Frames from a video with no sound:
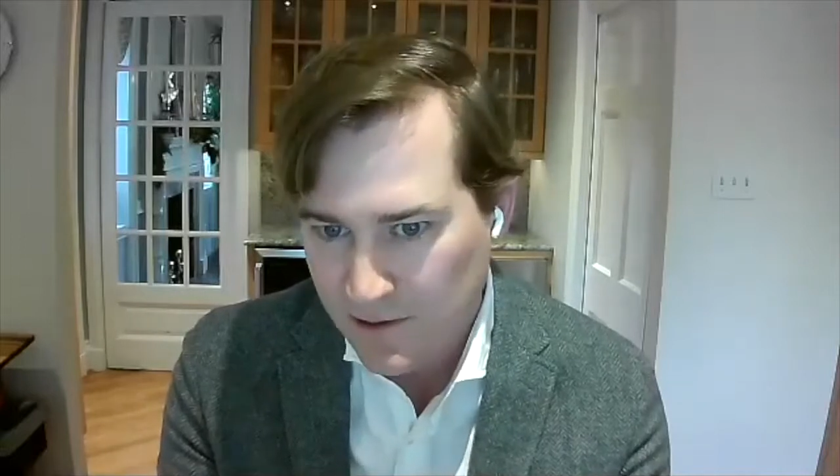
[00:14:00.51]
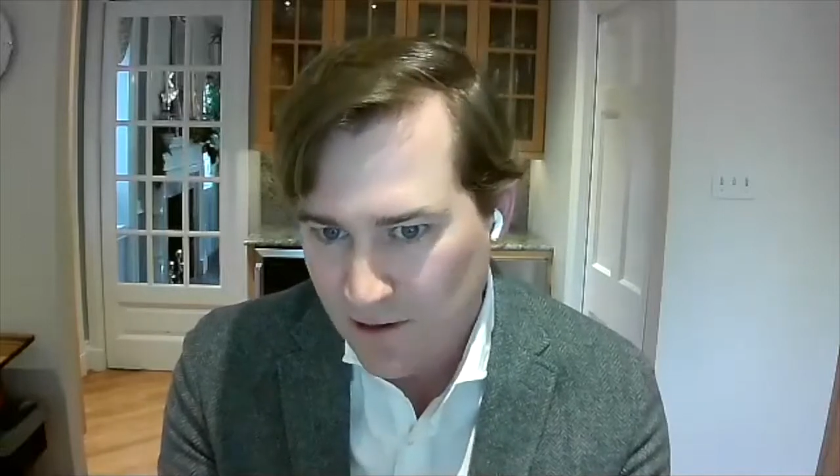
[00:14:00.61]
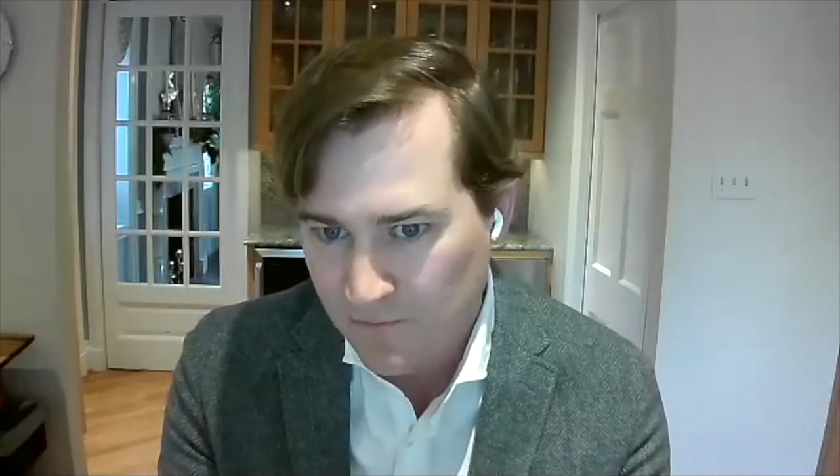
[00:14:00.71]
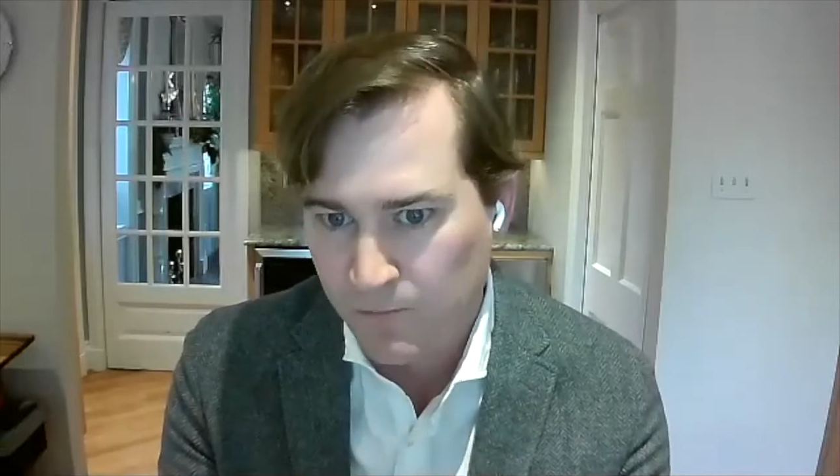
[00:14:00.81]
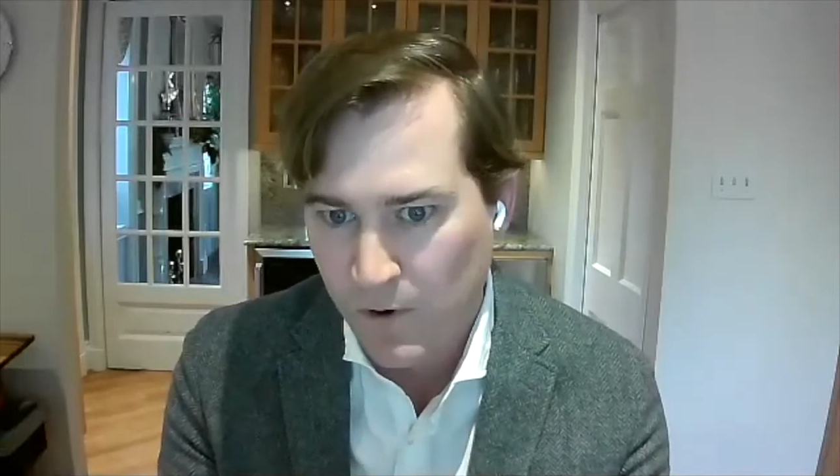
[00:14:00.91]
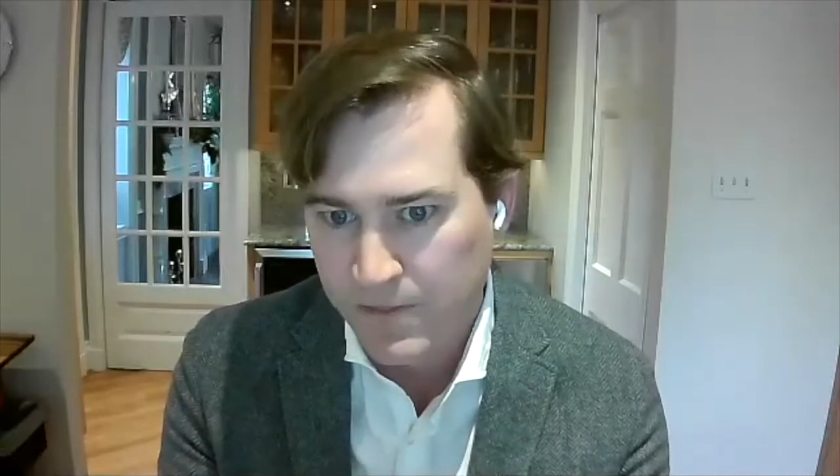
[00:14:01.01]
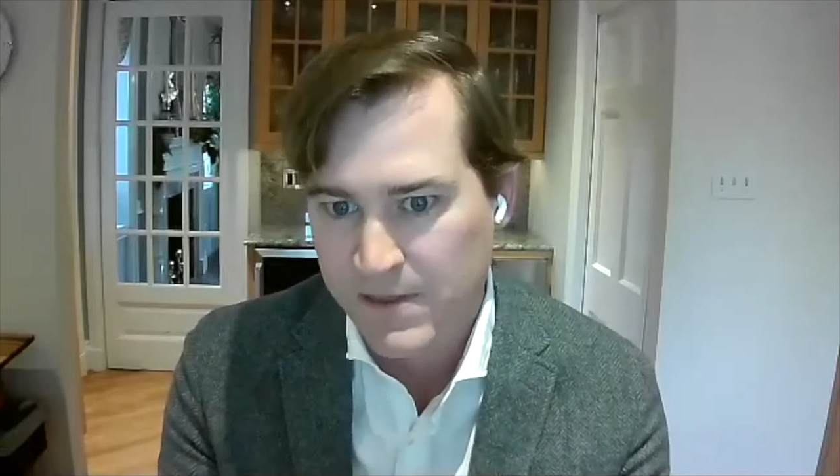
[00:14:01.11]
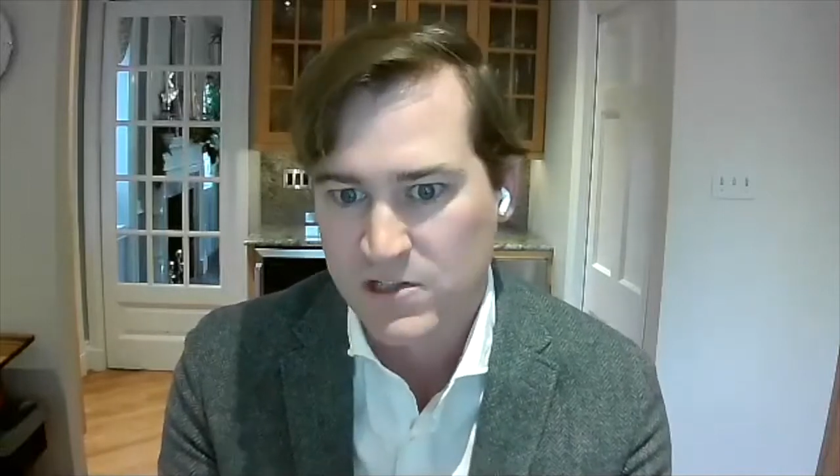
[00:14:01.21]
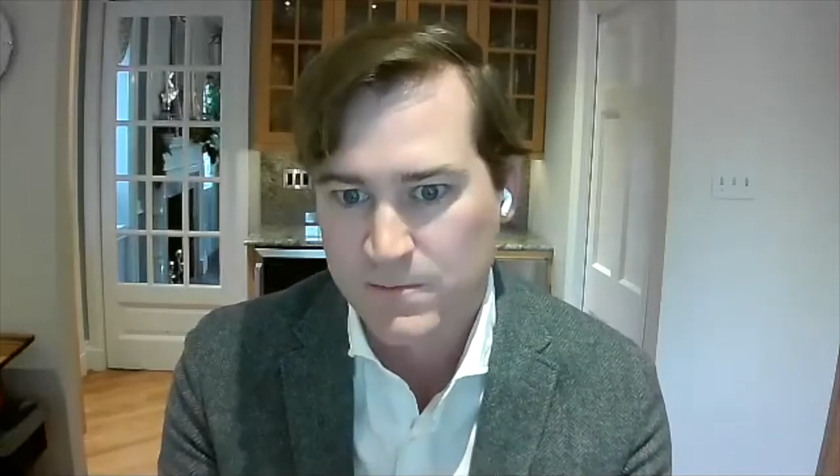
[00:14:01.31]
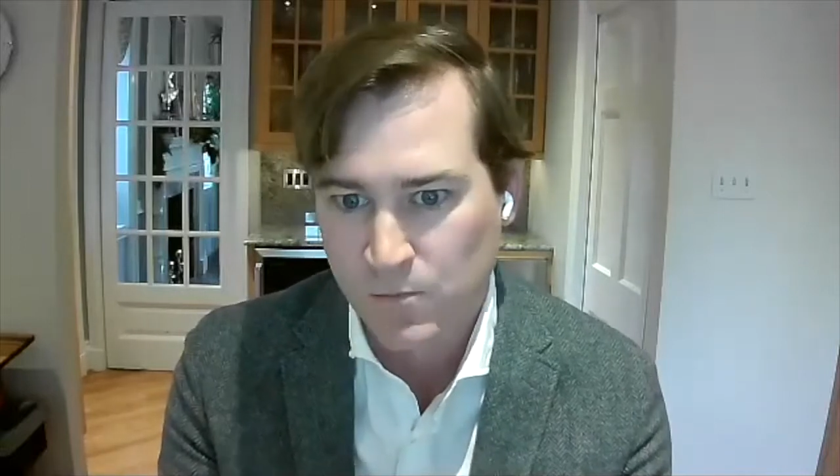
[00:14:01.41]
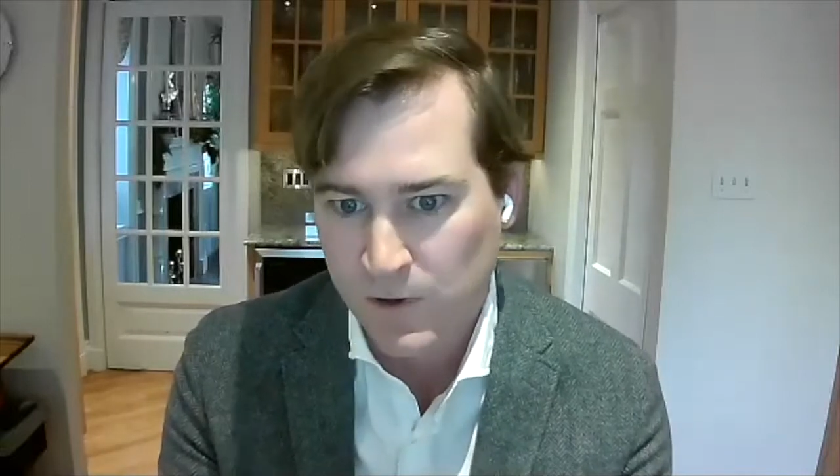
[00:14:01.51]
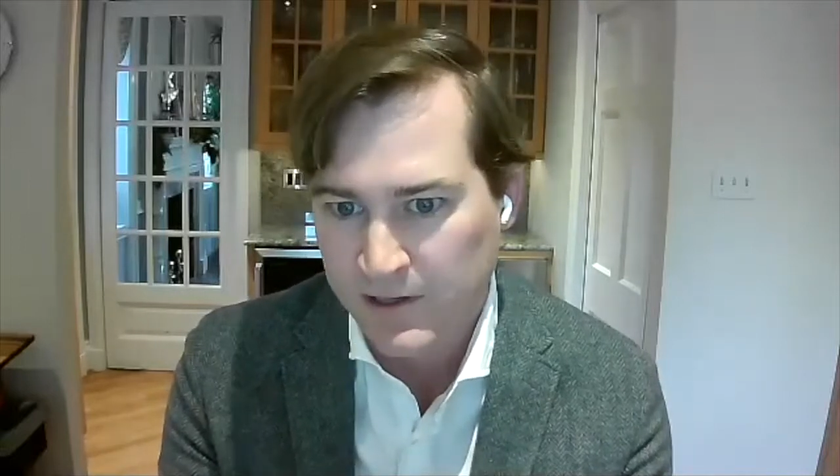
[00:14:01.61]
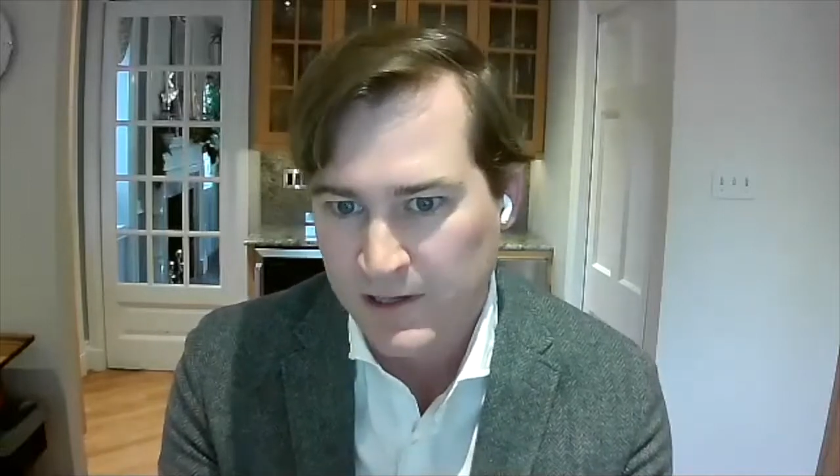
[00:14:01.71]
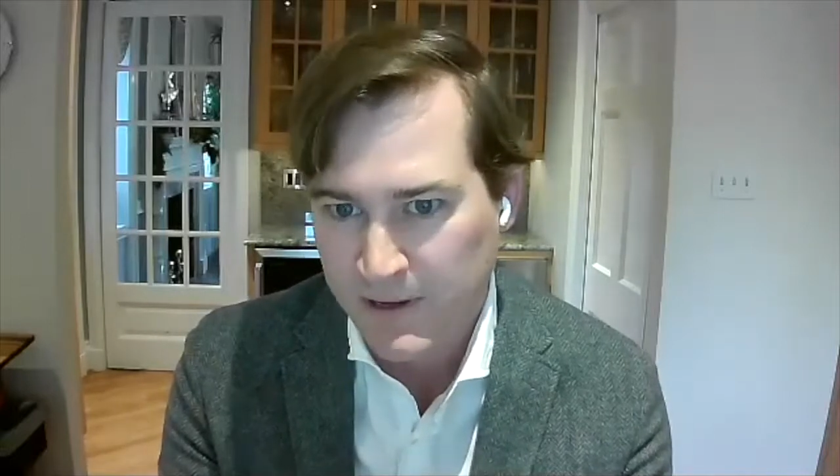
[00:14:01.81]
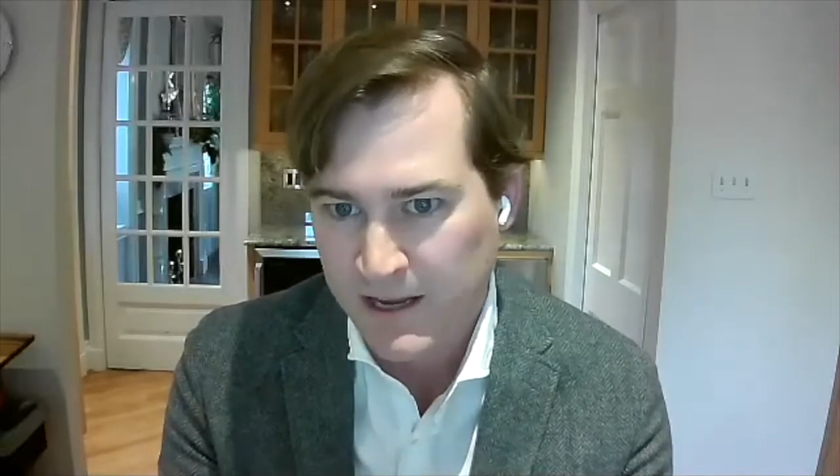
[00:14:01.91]
of what they should be
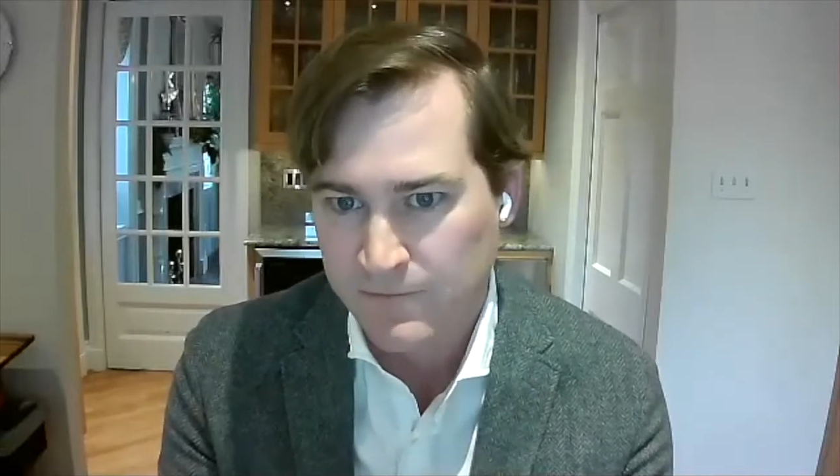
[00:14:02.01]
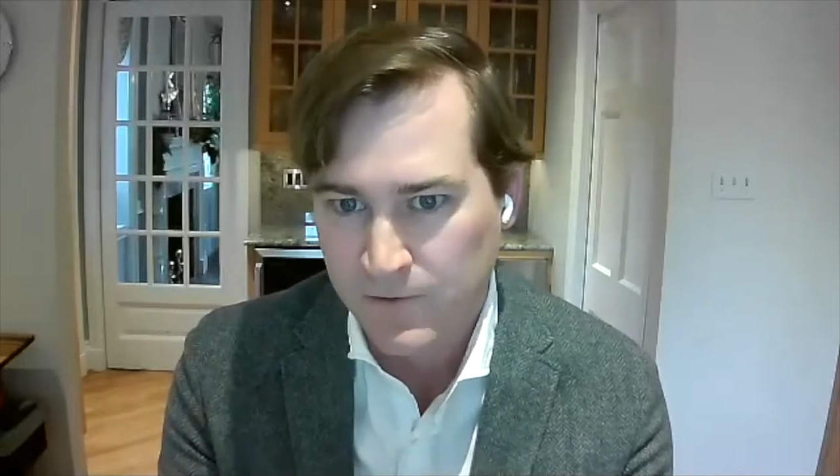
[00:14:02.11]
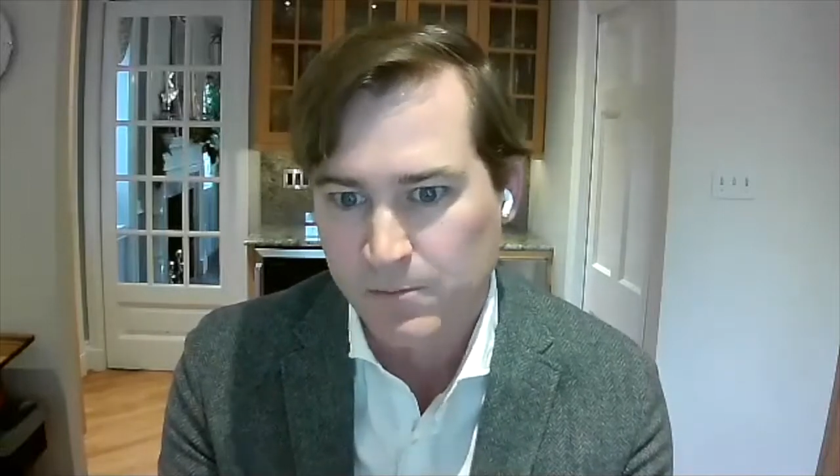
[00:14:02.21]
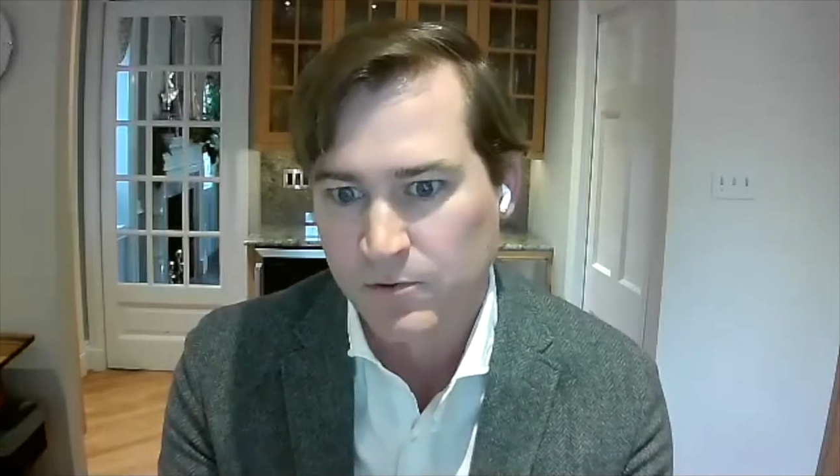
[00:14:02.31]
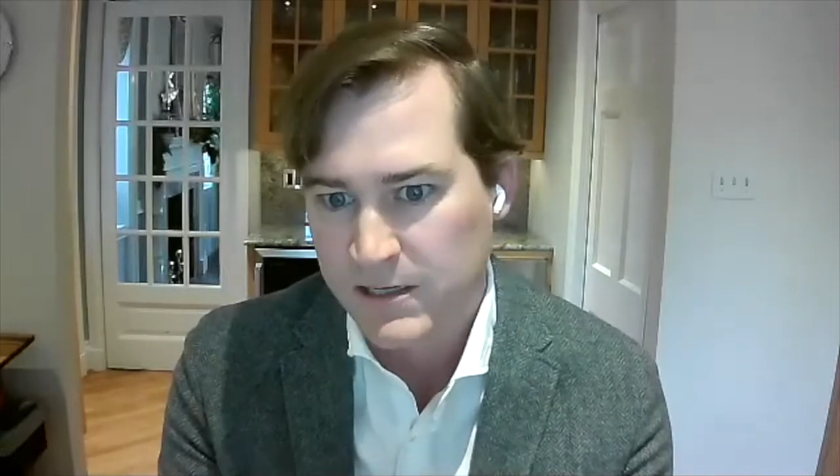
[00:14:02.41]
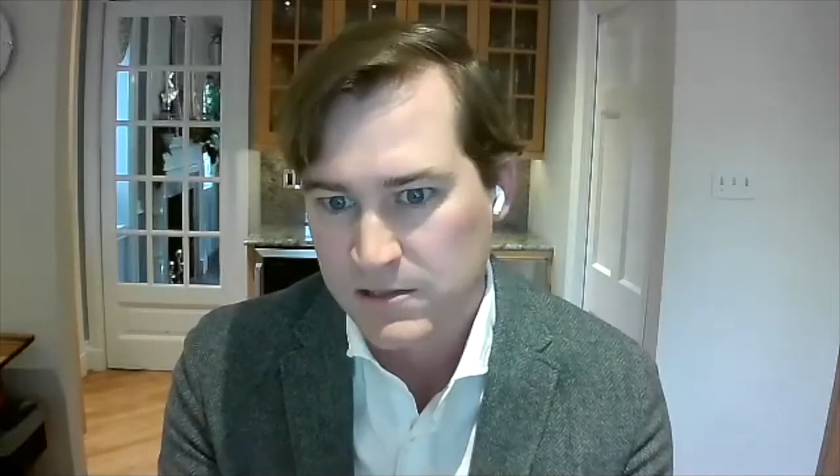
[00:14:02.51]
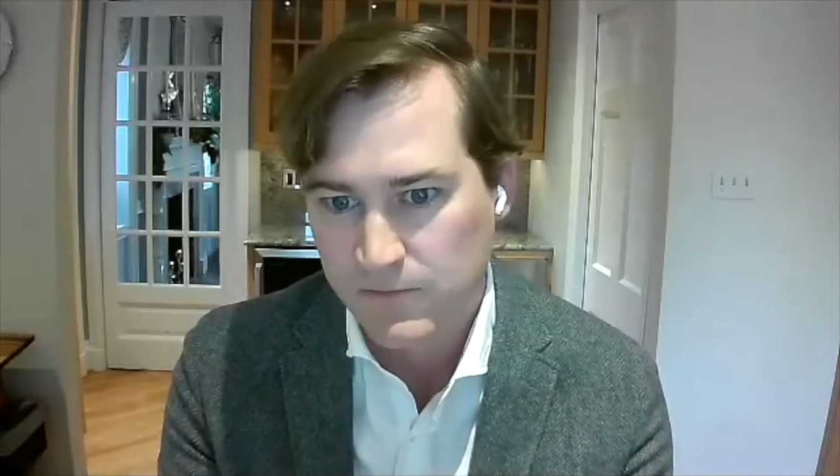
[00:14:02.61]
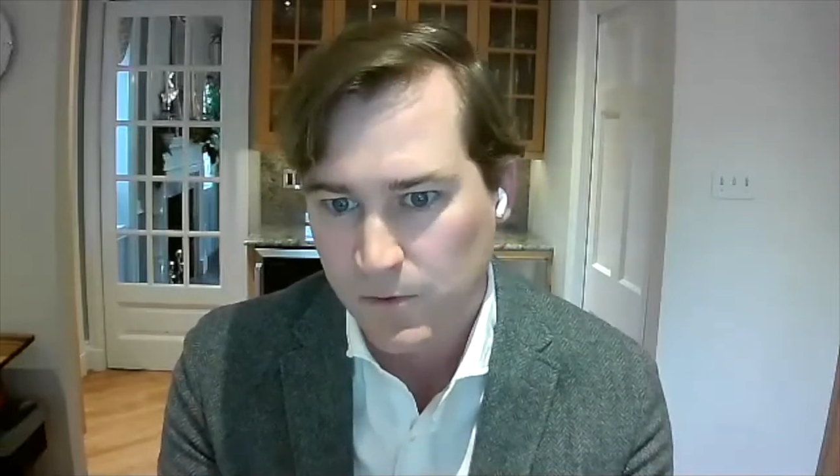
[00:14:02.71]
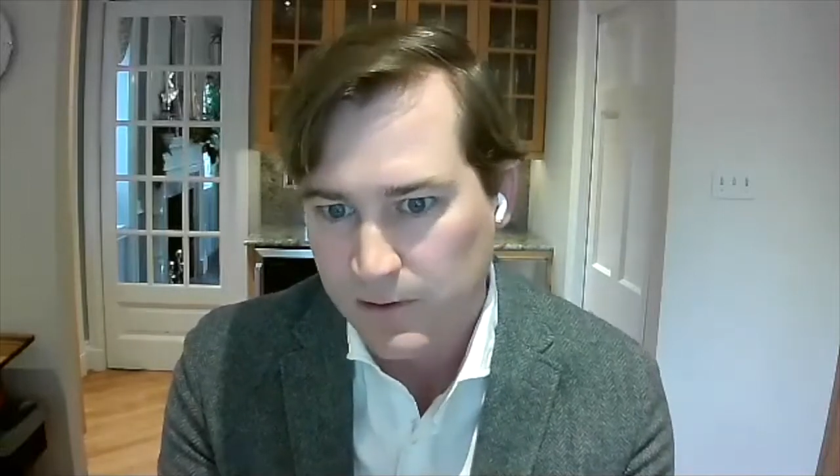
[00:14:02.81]
willing to pay full price for.